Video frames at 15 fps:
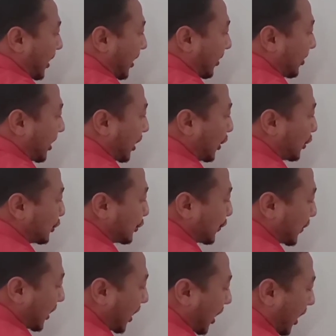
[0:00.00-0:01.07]
They used
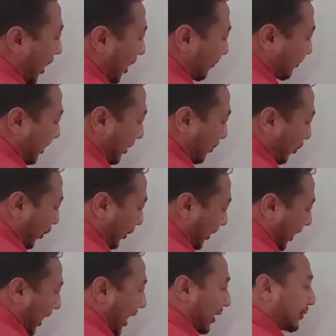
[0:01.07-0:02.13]
to curl up their
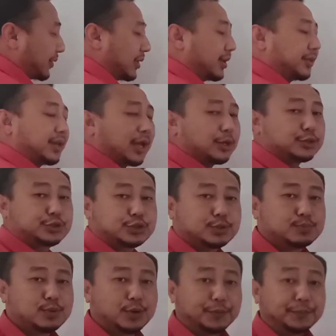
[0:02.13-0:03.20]
body and they used to
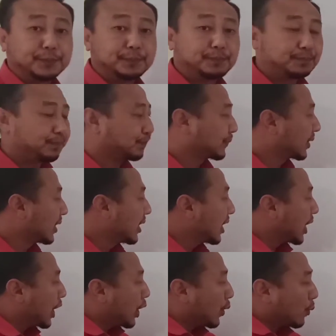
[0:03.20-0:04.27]
move.
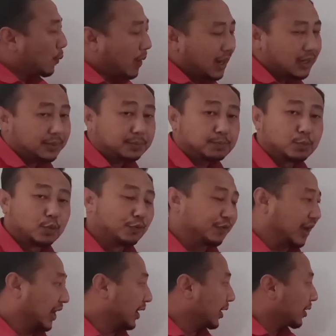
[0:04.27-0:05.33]
While
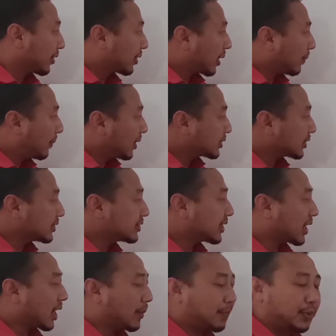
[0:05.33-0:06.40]
moving, the muscles
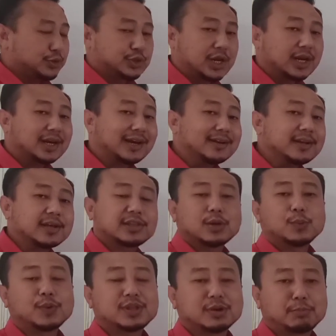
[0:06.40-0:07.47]
that are present
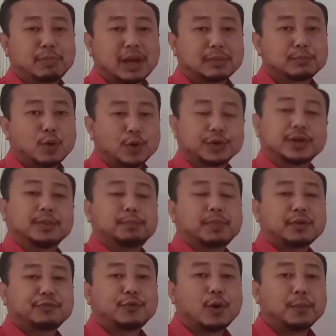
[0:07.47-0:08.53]
connecting with the backbone
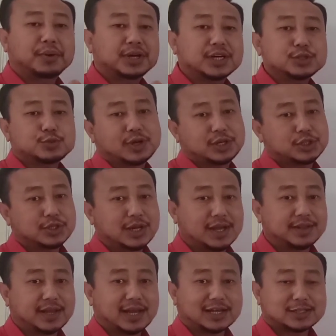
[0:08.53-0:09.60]
perform contraction
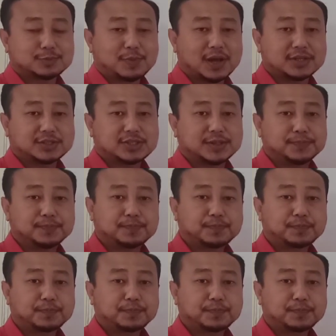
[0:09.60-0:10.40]
and expansion.